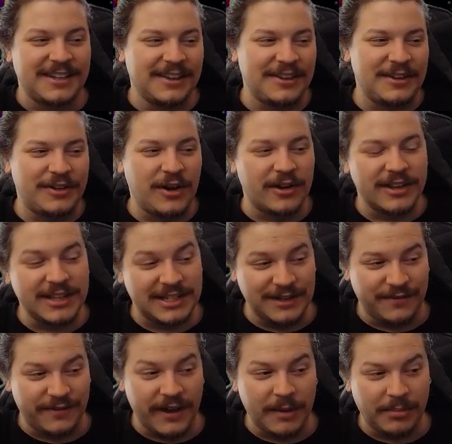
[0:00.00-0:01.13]
You go to the
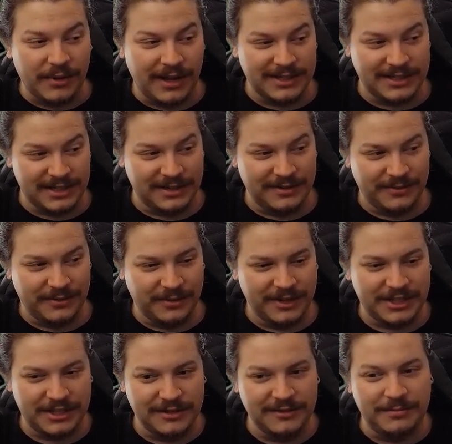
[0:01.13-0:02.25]
DeFi Plaza
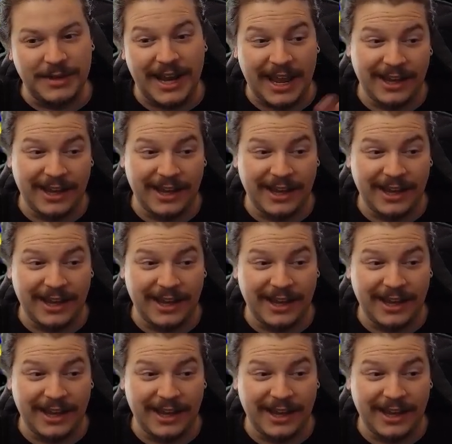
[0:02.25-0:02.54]
once you've been